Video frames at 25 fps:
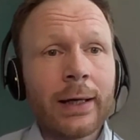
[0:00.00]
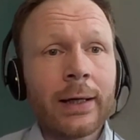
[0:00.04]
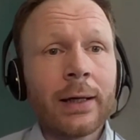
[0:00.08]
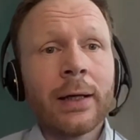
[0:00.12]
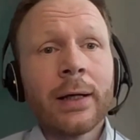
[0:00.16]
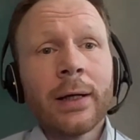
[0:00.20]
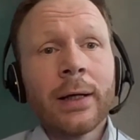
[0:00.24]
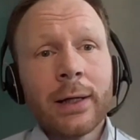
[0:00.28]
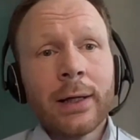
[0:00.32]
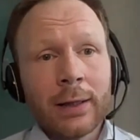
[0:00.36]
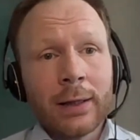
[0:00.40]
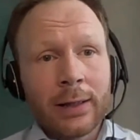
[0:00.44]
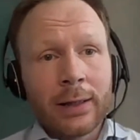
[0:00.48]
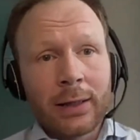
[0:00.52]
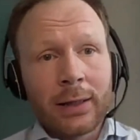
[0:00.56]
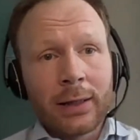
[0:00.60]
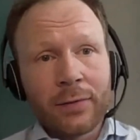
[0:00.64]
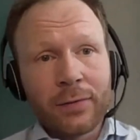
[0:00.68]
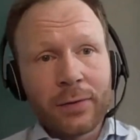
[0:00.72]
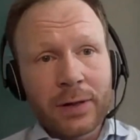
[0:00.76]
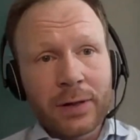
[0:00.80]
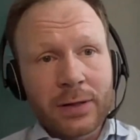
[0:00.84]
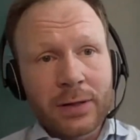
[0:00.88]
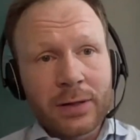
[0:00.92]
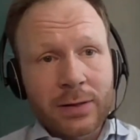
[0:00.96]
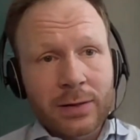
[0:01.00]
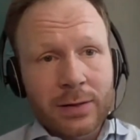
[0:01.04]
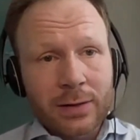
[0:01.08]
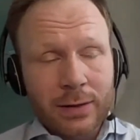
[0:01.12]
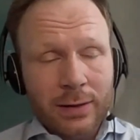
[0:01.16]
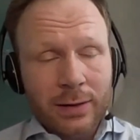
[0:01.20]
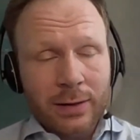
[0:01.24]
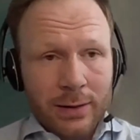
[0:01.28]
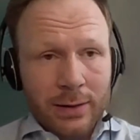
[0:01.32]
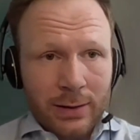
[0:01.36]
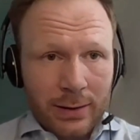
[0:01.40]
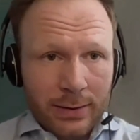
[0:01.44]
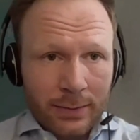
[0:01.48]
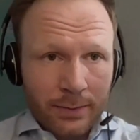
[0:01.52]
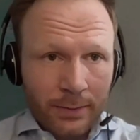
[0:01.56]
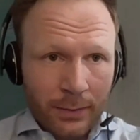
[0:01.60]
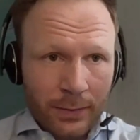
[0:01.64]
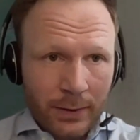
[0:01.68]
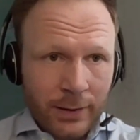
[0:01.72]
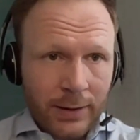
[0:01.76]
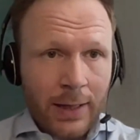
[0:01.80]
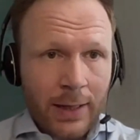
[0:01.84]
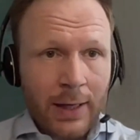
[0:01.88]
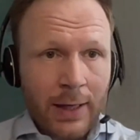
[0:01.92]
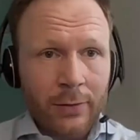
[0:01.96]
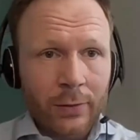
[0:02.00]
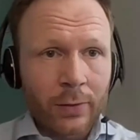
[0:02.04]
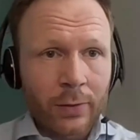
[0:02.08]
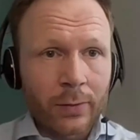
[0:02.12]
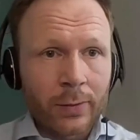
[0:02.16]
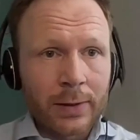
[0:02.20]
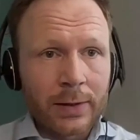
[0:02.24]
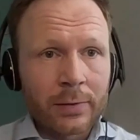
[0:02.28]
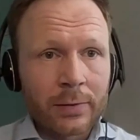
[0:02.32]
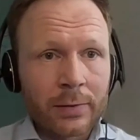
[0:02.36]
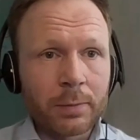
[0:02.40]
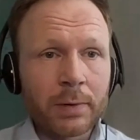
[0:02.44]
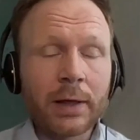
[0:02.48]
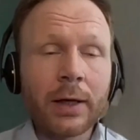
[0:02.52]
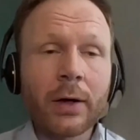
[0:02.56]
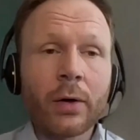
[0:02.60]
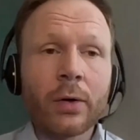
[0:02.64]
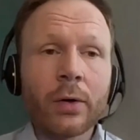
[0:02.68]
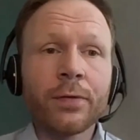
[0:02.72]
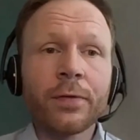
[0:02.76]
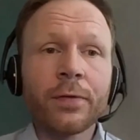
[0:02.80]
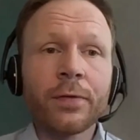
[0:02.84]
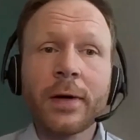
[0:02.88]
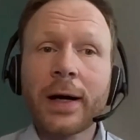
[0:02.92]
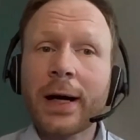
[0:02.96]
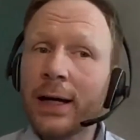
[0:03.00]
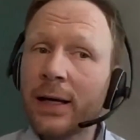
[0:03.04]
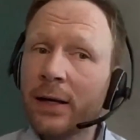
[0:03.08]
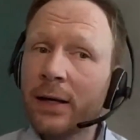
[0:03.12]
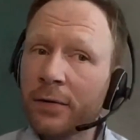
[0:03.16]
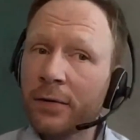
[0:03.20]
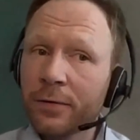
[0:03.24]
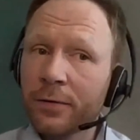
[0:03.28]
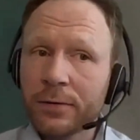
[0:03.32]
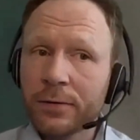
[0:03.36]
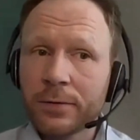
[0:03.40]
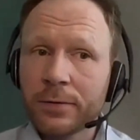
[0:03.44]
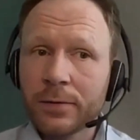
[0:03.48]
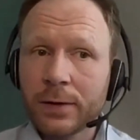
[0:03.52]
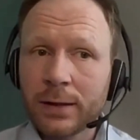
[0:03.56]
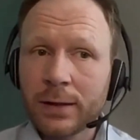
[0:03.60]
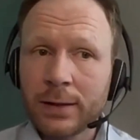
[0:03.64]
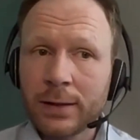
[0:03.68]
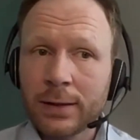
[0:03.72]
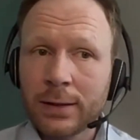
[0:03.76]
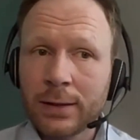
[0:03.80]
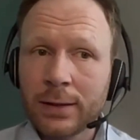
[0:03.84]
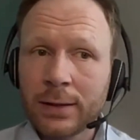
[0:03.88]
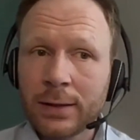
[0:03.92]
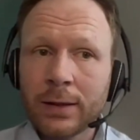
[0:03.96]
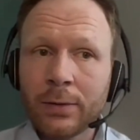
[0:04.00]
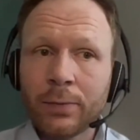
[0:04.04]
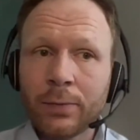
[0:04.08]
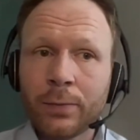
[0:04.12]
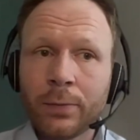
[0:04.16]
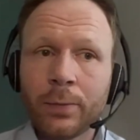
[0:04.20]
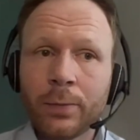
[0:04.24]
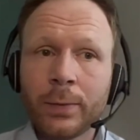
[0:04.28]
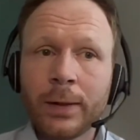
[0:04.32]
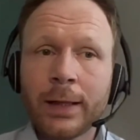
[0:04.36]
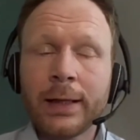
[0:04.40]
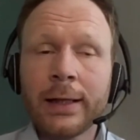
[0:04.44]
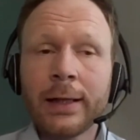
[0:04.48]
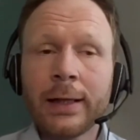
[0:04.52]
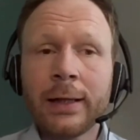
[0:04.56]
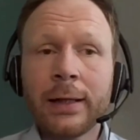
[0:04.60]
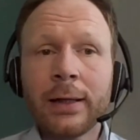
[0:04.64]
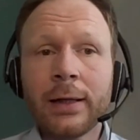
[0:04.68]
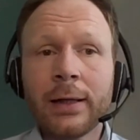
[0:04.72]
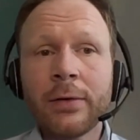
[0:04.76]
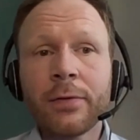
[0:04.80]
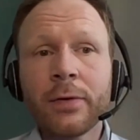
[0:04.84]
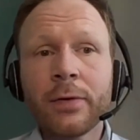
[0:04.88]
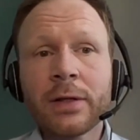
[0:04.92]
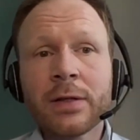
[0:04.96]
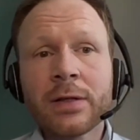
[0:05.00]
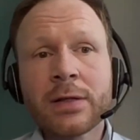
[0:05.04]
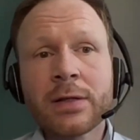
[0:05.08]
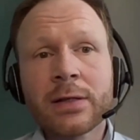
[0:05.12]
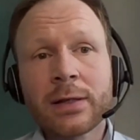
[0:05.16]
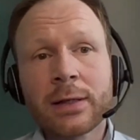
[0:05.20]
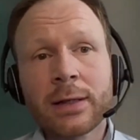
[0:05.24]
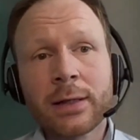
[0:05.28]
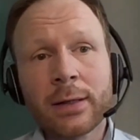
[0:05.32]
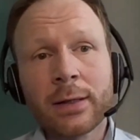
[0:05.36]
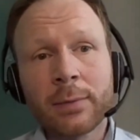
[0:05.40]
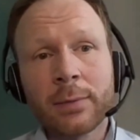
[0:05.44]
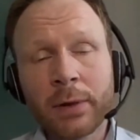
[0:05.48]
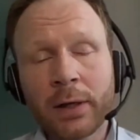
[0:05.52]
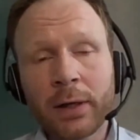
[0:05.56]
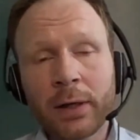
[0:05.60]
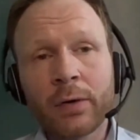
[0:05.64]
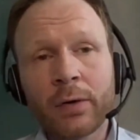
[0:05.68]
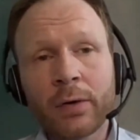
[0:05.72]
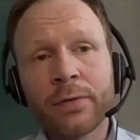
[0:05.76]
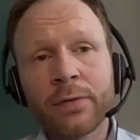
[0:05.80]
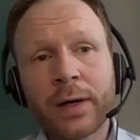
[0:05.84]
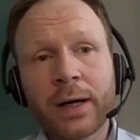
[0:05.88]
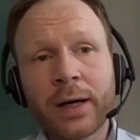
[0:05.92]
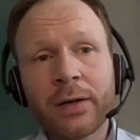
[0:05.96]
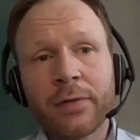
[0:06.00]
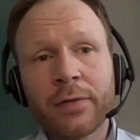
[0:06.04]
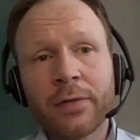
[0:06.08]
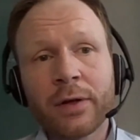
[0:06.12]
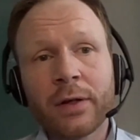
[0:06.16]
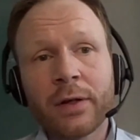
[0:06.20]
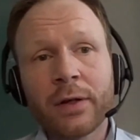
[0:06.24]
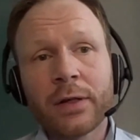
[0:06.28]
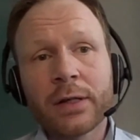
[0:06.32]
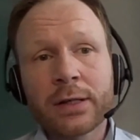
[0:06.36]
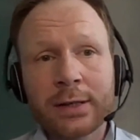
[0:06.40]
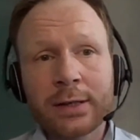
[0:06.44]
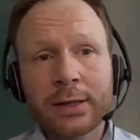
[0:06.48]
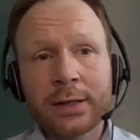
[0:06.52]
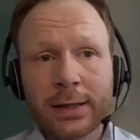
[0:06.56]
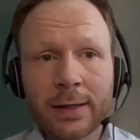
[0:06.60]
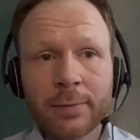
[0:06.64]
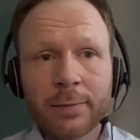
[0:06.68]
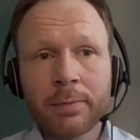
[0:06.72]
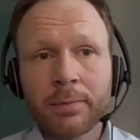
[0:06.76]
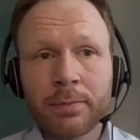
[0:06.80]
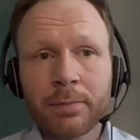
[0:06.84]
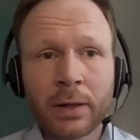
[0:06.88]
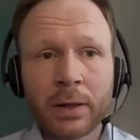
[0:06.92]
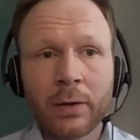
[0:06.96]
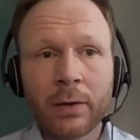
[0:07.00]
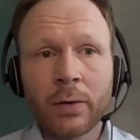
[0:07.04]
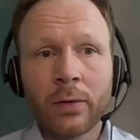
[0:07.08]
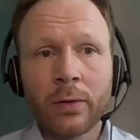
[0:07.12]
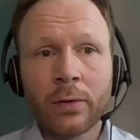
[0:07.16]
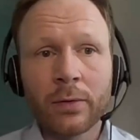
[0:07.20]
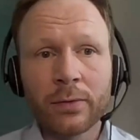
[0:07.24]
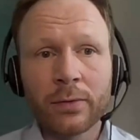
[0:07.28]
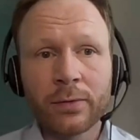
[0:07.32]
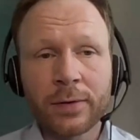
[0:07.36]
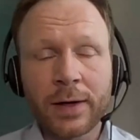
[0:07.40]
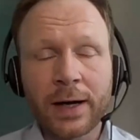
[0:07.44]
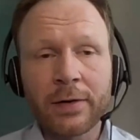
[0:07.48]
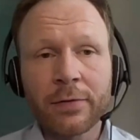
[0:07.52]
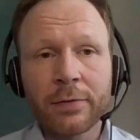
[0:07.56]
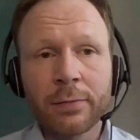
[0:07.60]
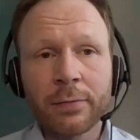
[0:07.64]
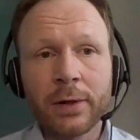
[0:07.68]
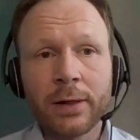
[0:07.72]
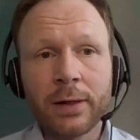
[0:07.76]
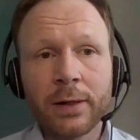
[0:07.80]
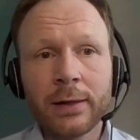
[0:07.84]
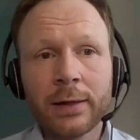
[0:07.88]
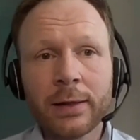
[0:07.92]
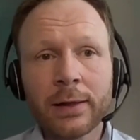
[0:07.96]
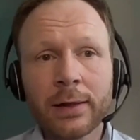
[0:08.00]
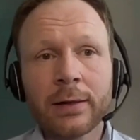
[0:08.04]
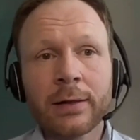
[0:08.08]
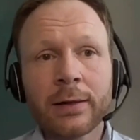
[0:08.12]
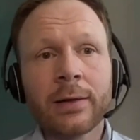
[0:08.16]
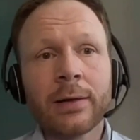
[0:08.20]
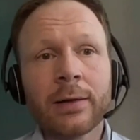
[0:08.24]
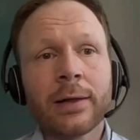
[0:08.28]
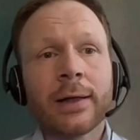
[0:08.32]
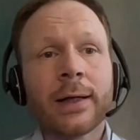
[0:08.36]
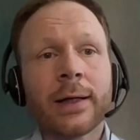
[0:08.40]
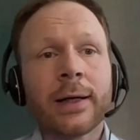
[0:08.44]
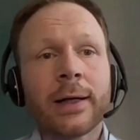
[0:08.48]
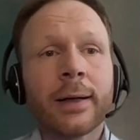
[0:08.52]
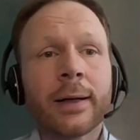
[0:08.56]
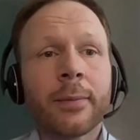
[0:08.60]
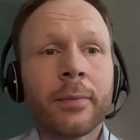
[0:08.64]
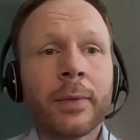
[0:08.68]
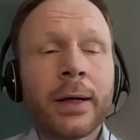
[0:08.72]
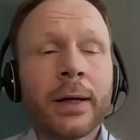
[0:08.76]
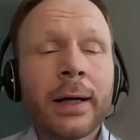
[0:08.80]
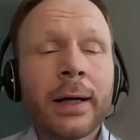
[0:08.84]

way, if it's a country with below 5, if it's below 5 years and below 5 million,